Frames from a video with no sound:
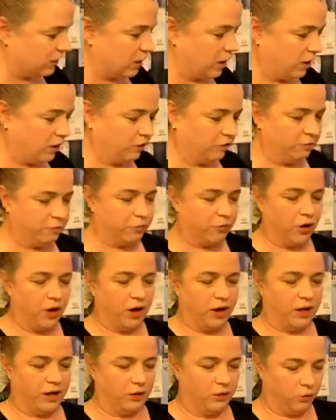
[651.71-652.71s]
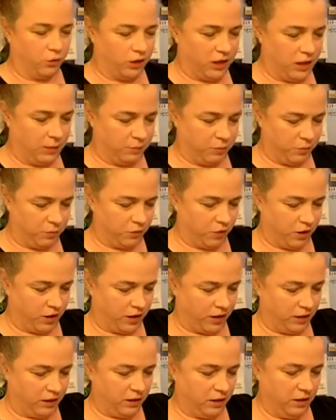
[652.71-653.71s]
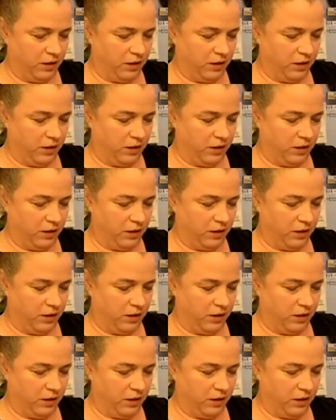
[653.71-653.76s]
olive brine or caper brine,